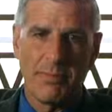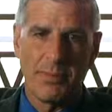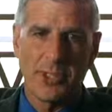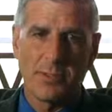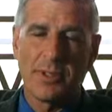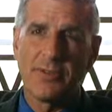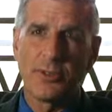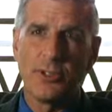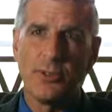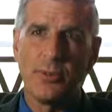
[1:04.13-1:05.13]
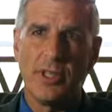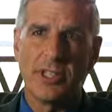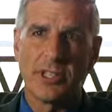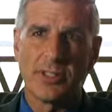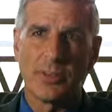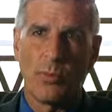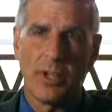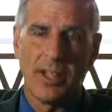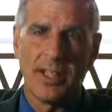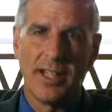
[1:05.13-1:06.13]
principally for two reasons.
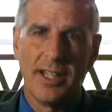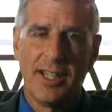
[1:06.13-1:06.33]
One,